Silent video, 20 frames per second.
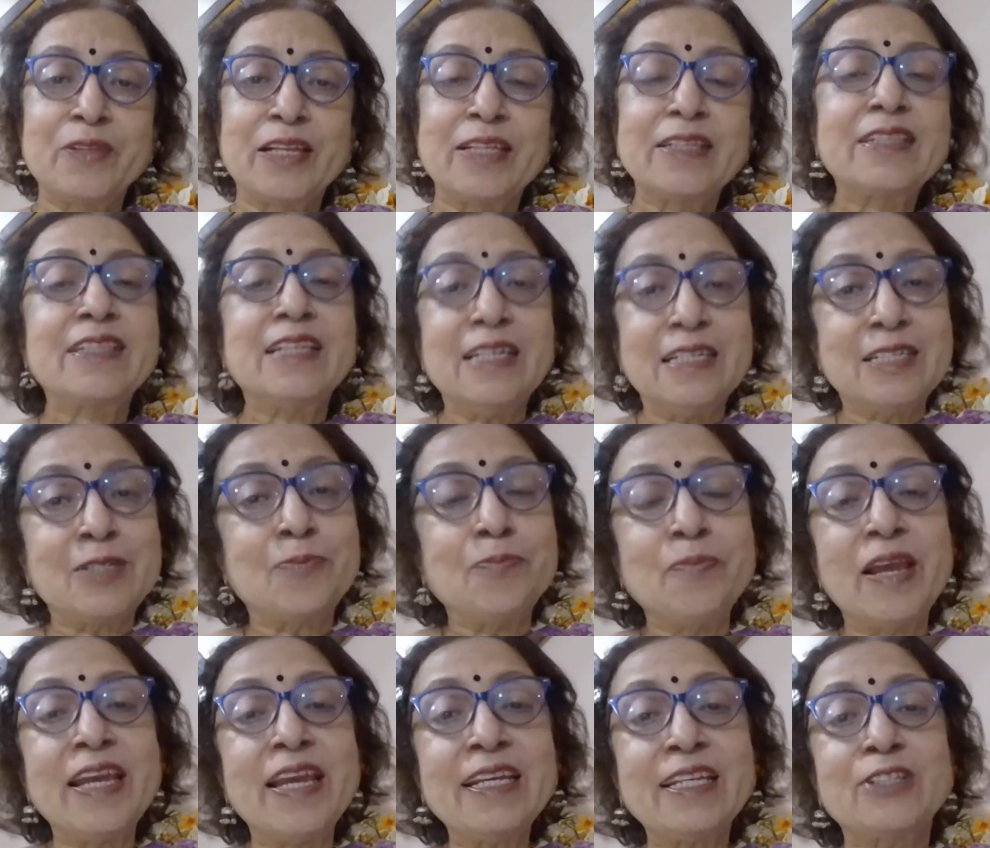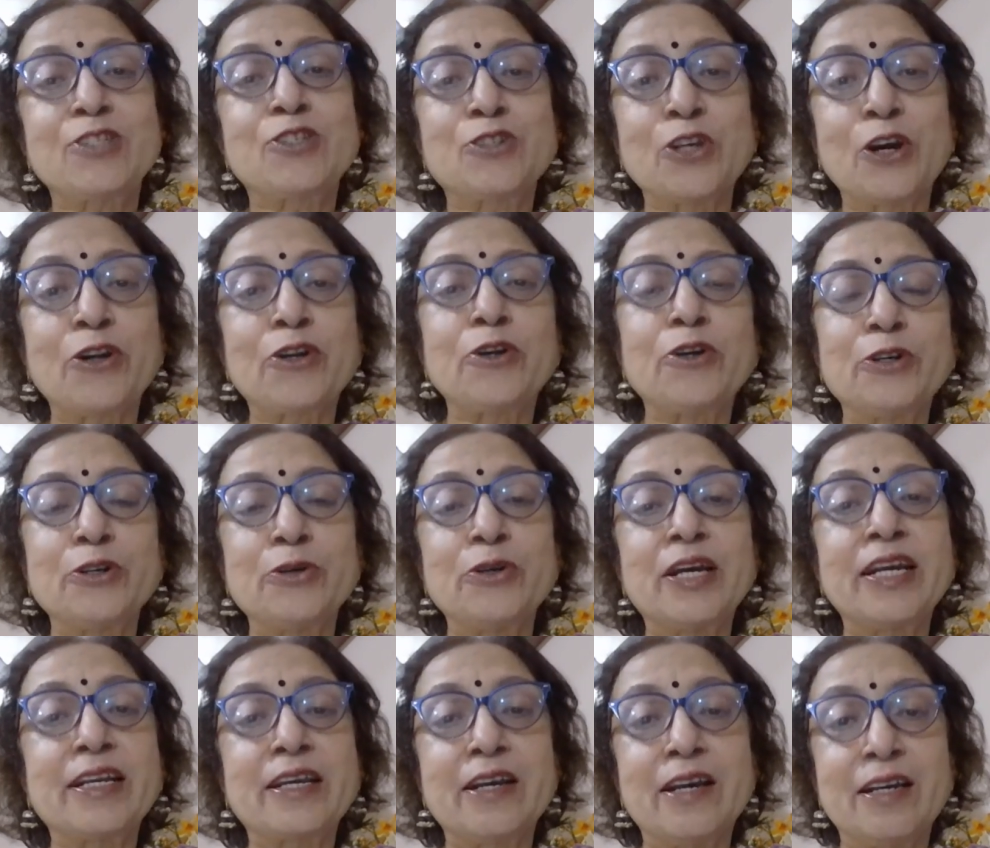This makes your
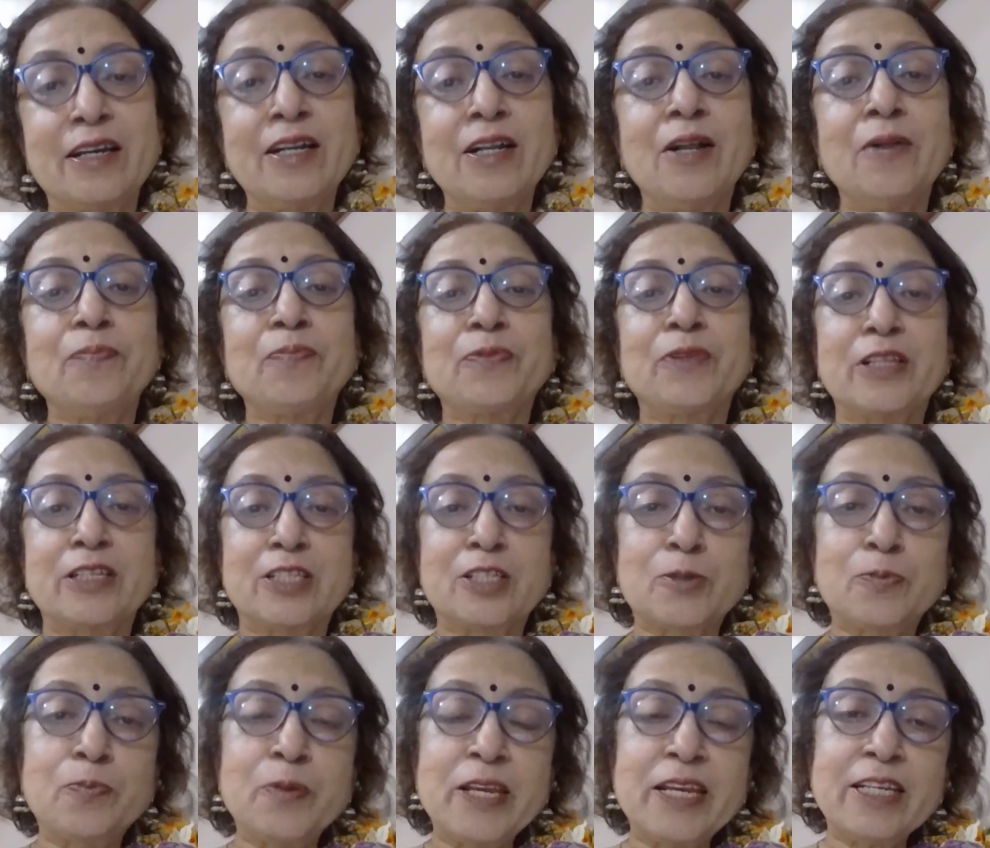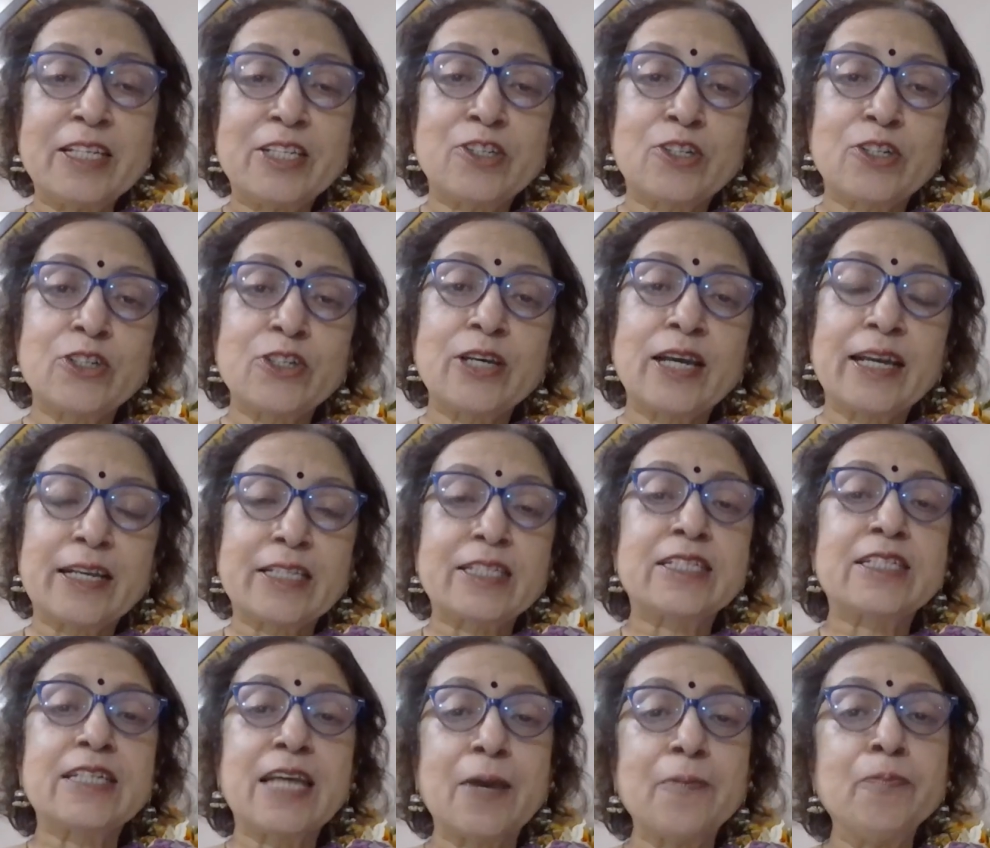speech,
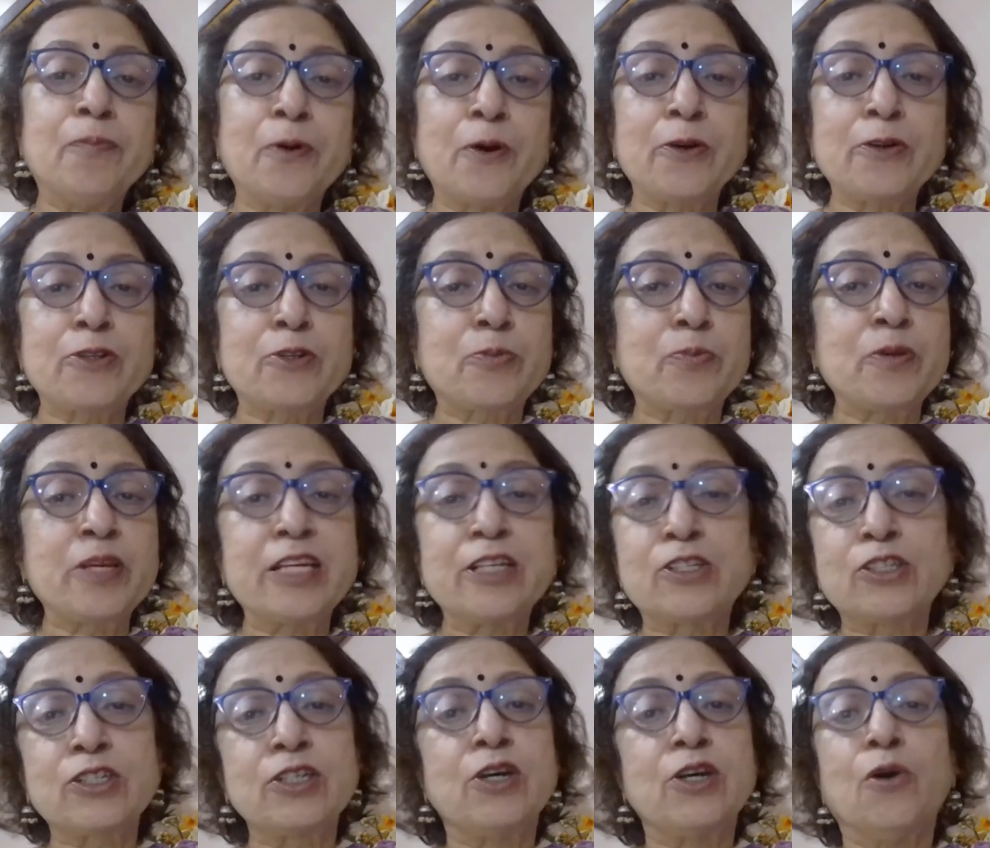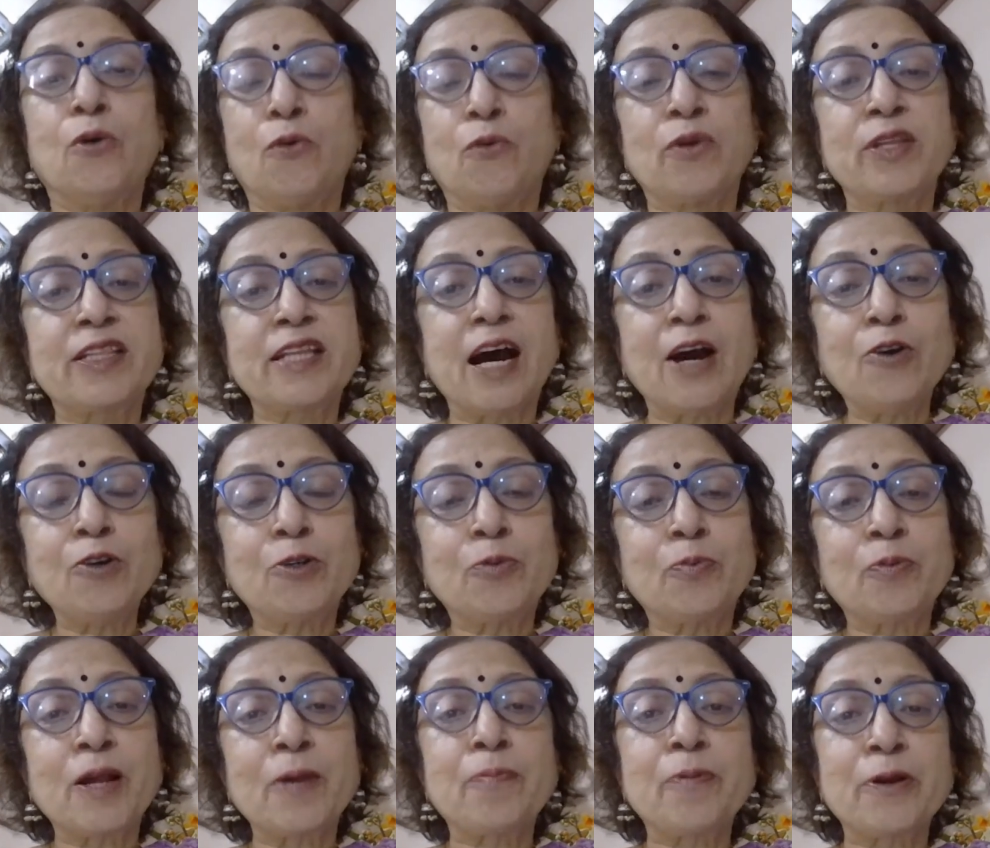extempore speech, without
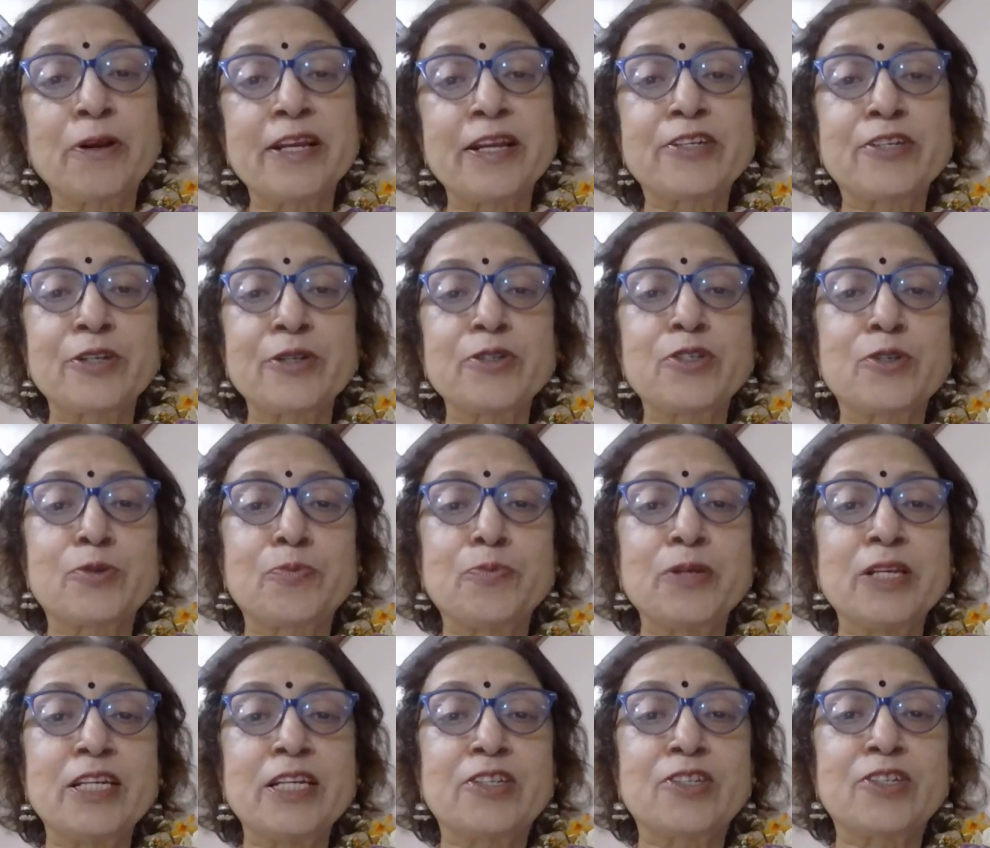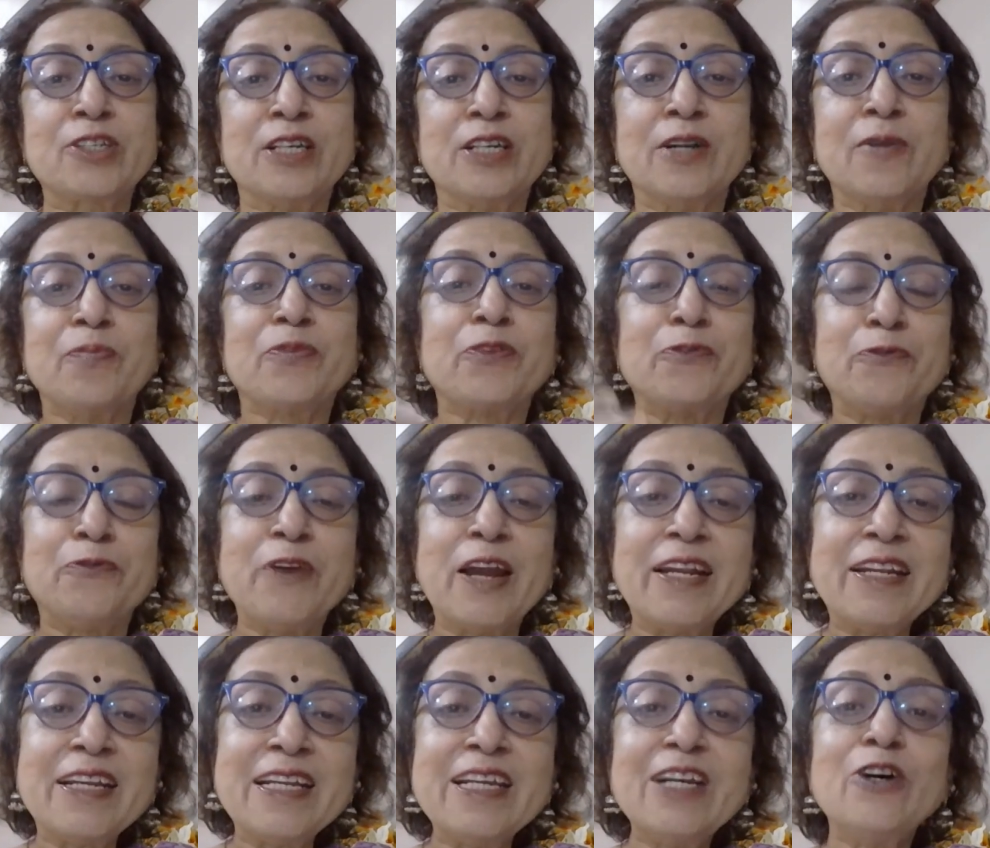preparation speech,
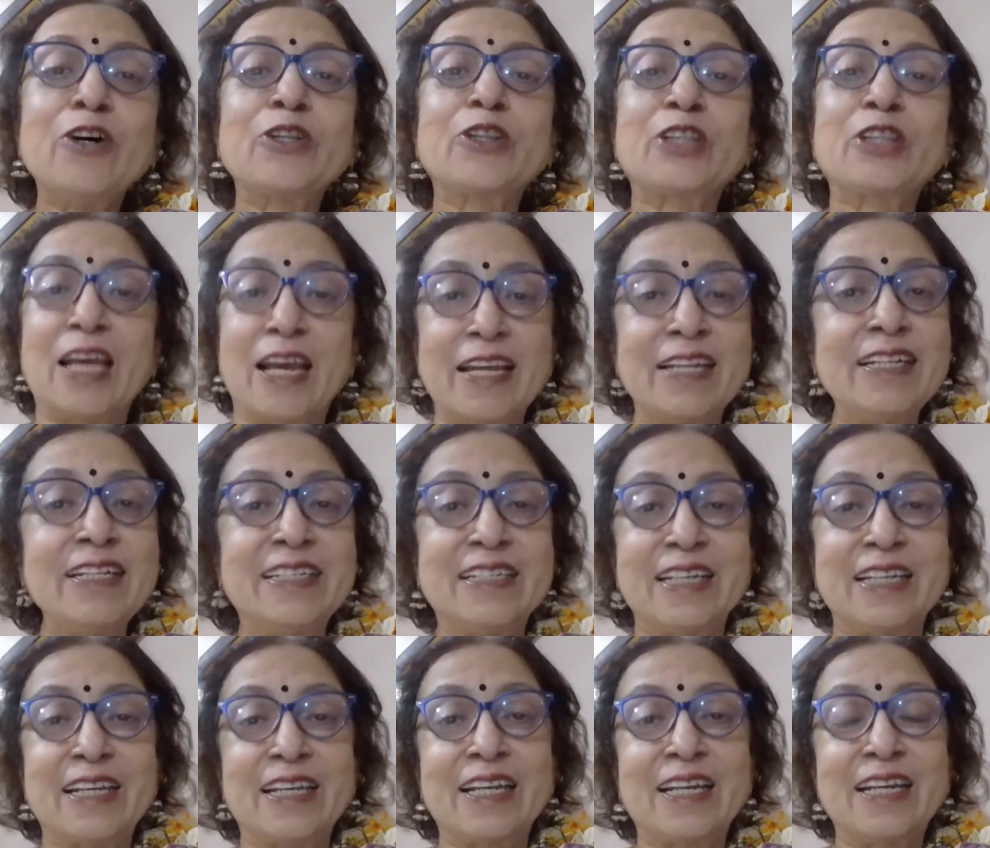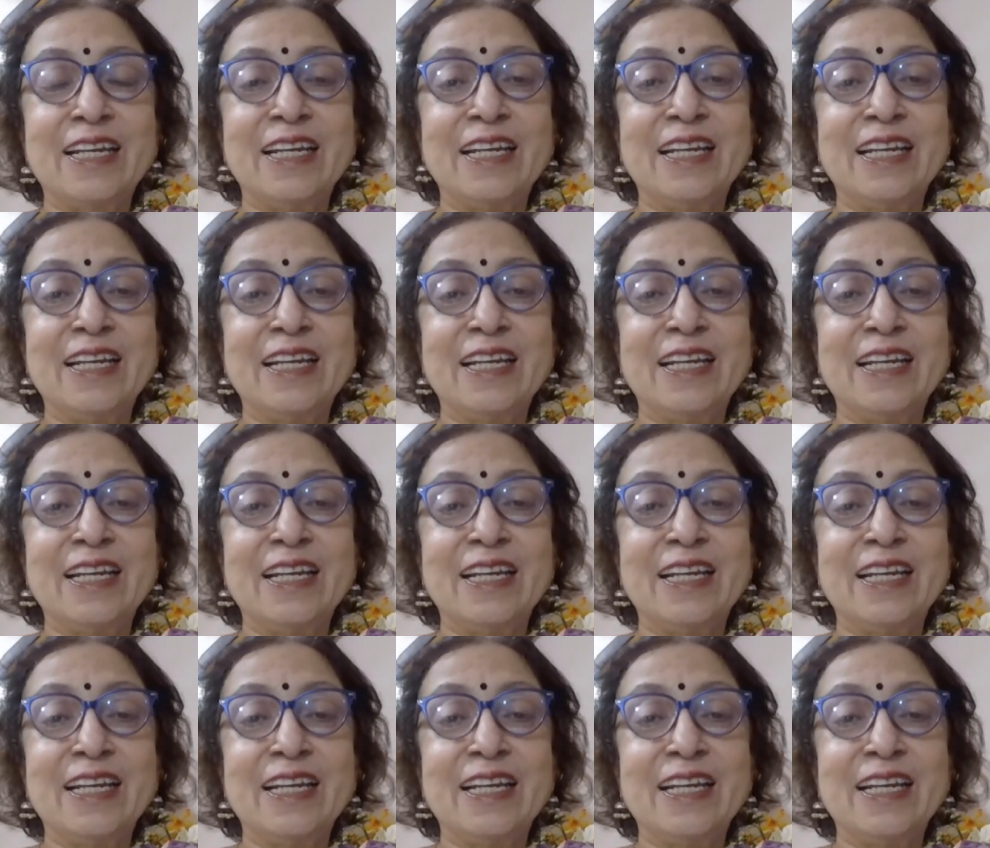very authentic.